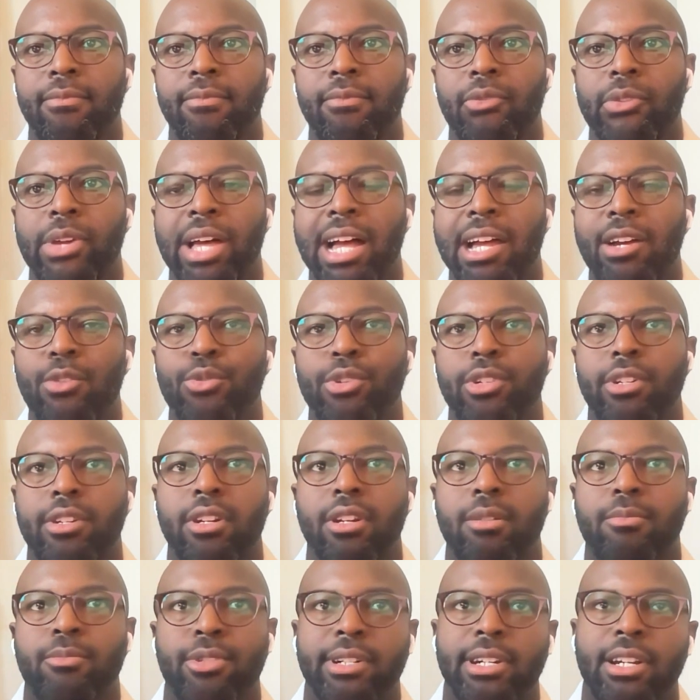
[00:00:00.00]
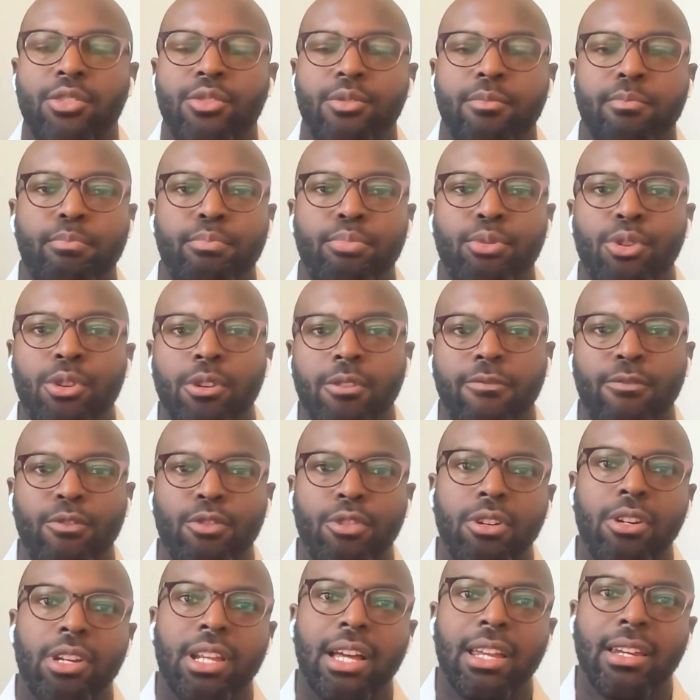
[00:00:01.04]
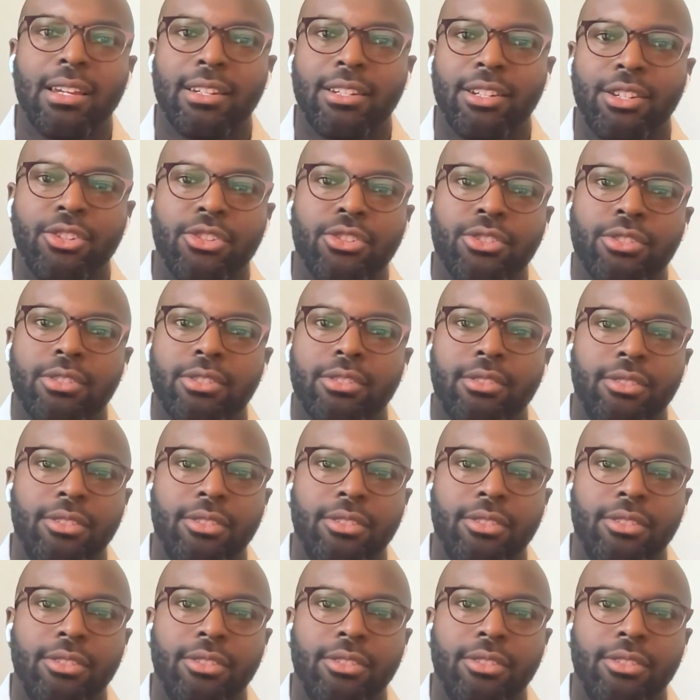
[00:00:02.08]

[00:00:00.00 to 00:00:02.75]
I was someone that would broke for a lot of years, you